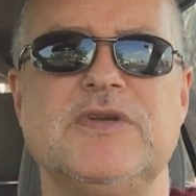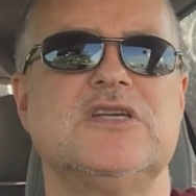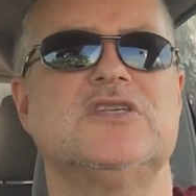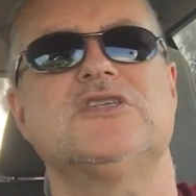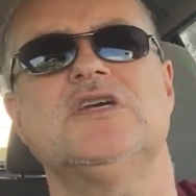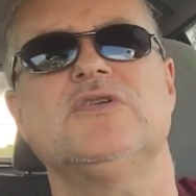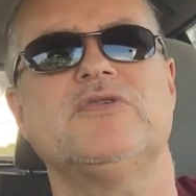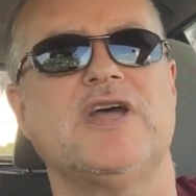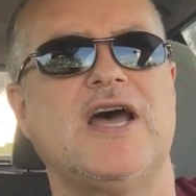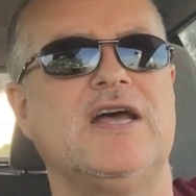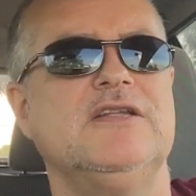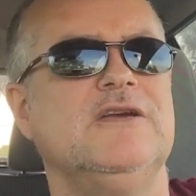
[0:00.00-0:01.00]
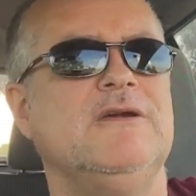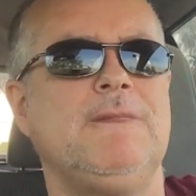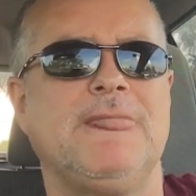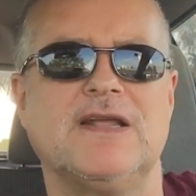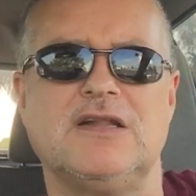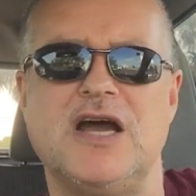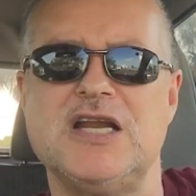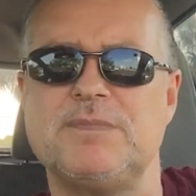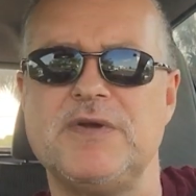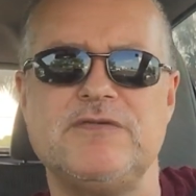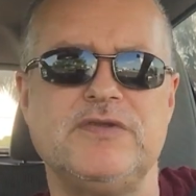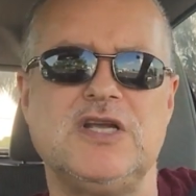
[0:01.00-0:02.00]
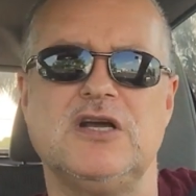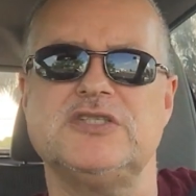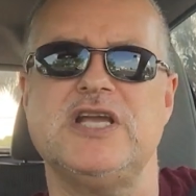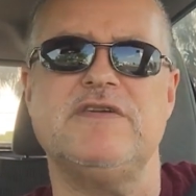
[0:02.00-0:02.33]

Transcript: to consider that and line up everything else,